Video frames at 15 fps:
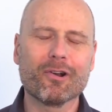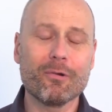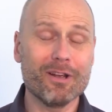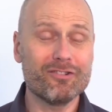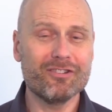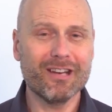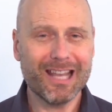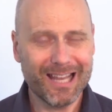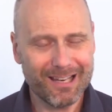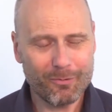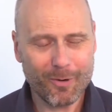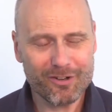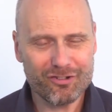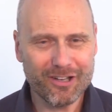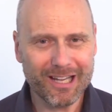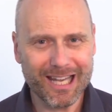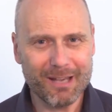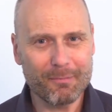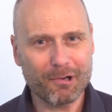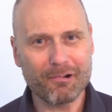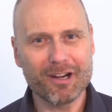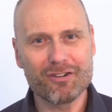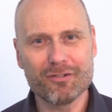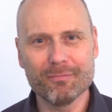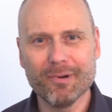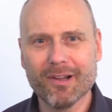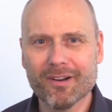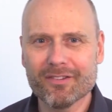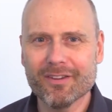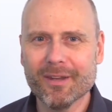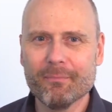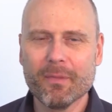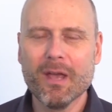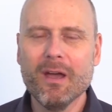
questioning, questioning immigration policy.